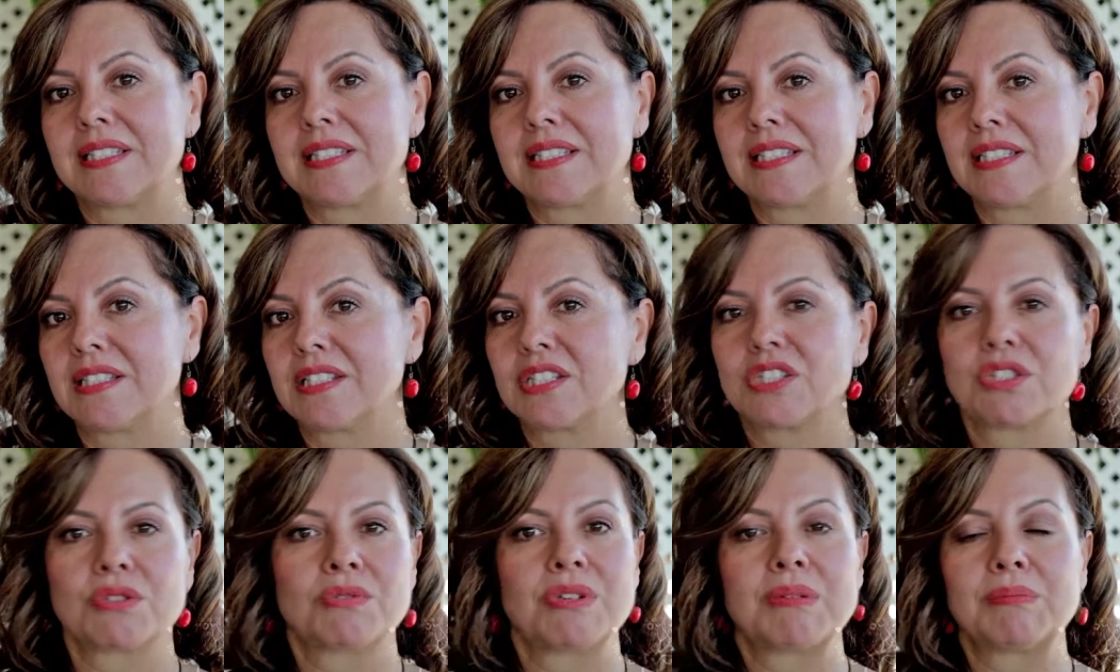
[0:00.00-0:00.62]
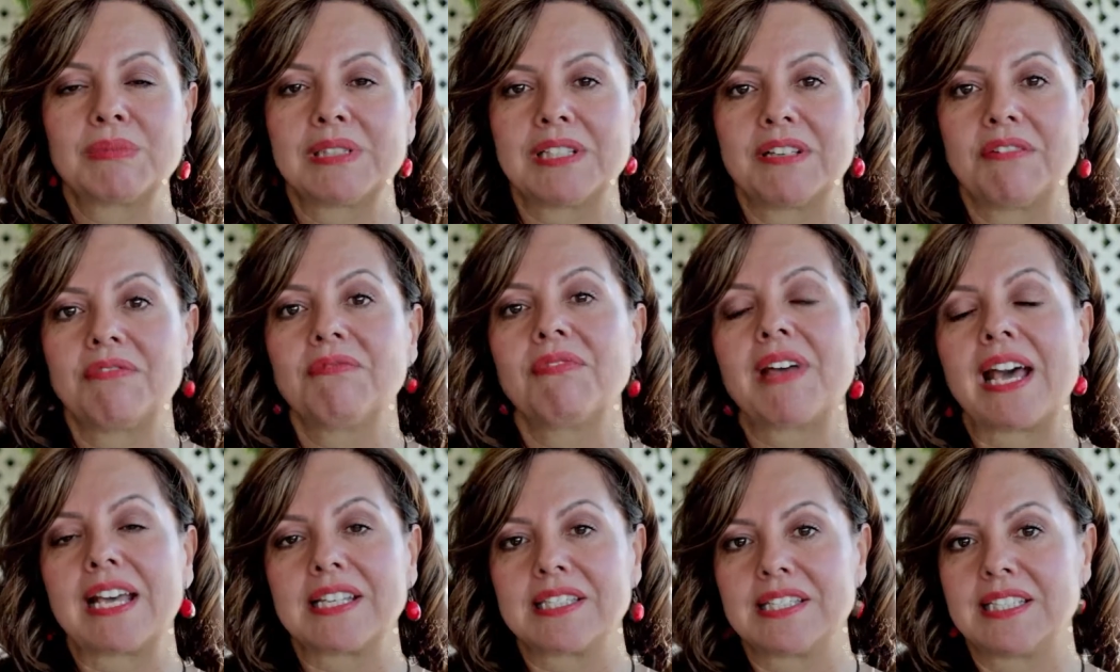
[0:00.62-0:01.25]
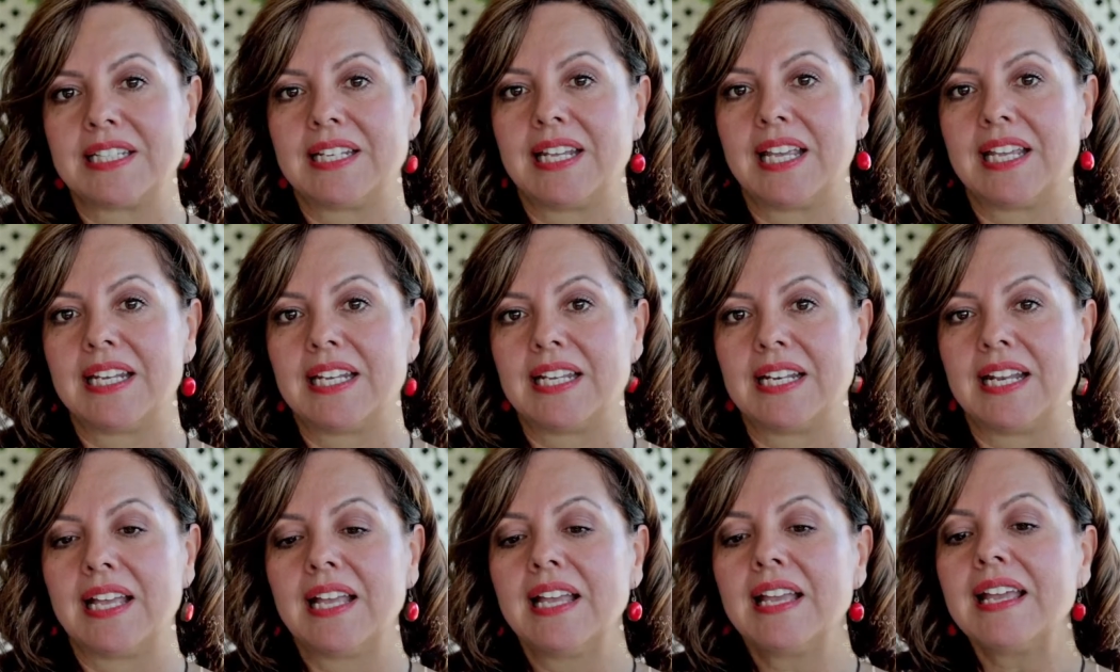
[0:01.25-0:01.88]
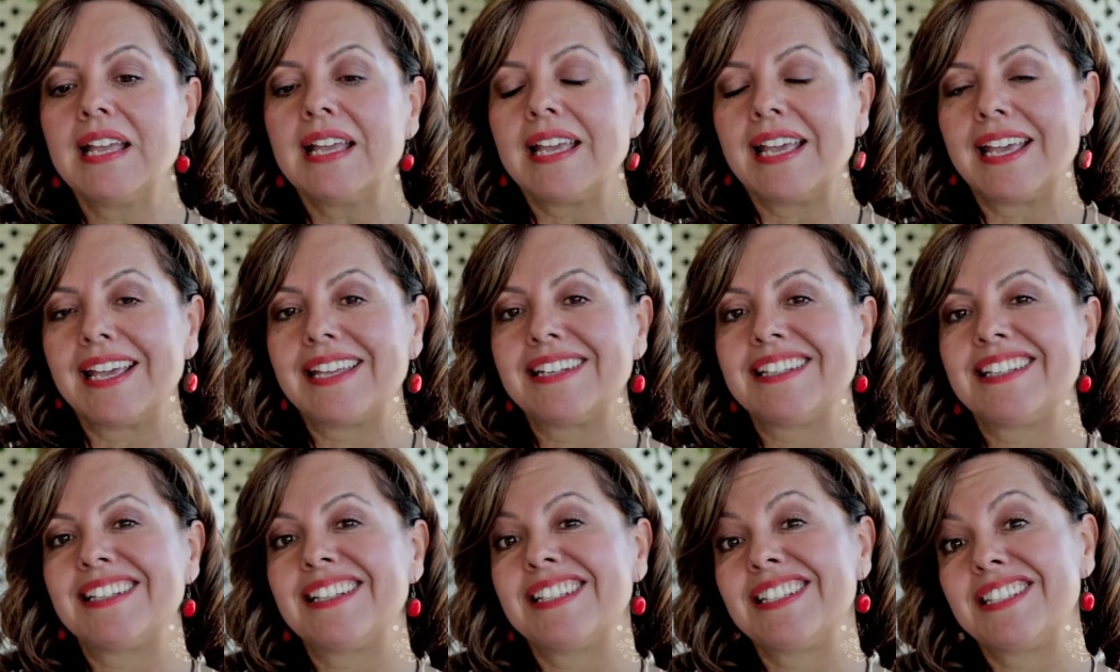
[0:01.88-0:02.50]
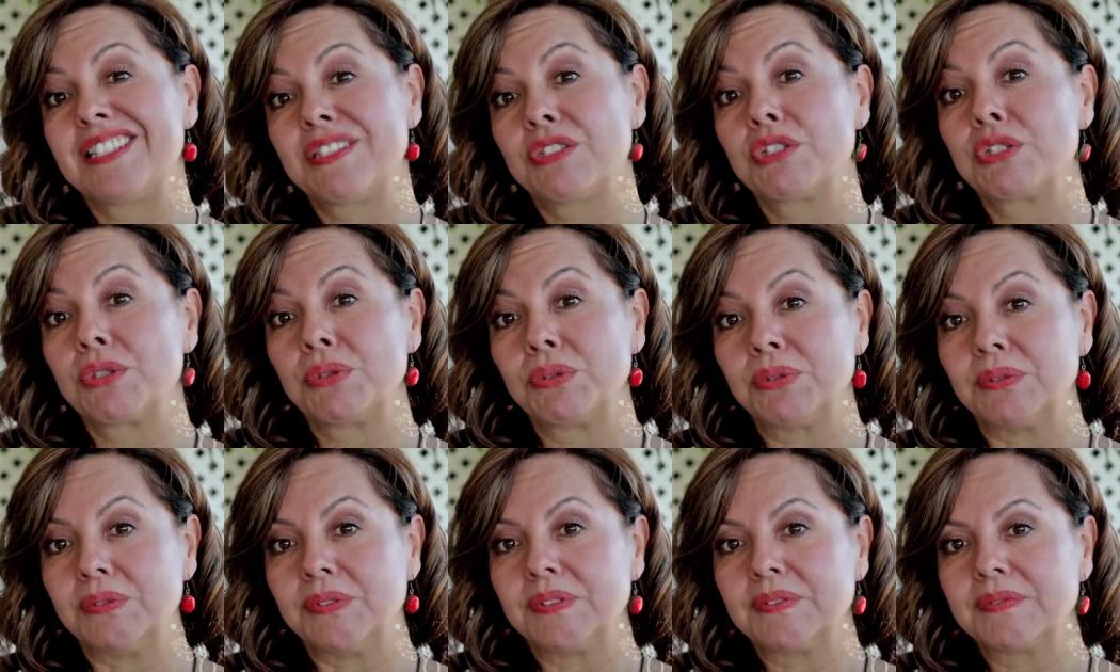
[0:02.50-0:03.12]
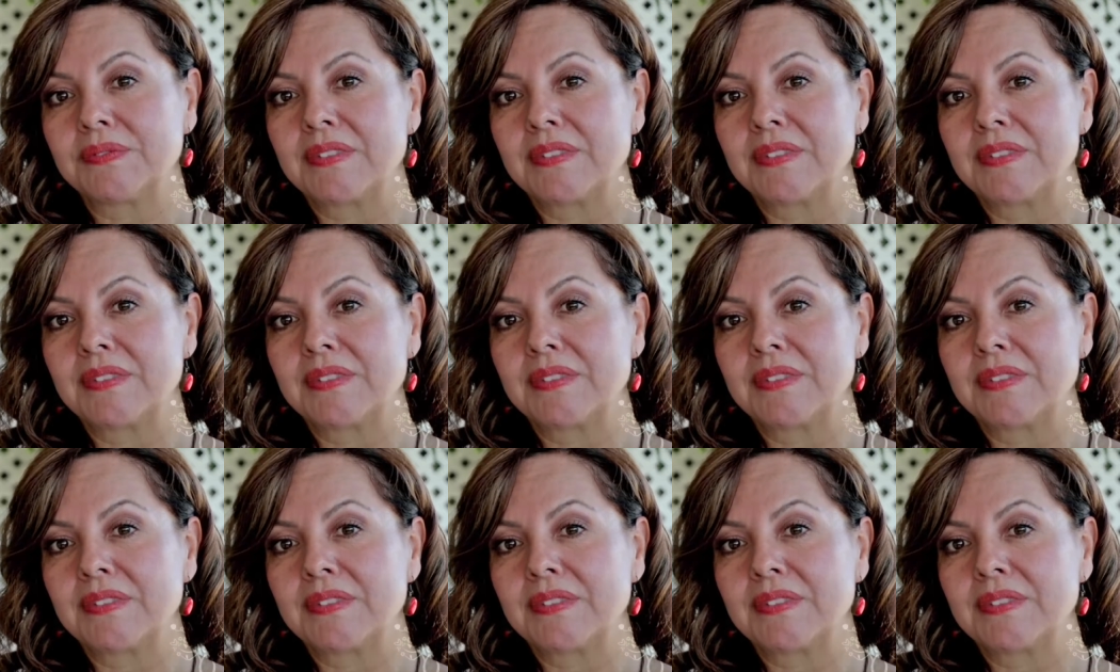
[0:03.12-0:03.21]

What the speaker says: It's extremely fascinating, and it is true.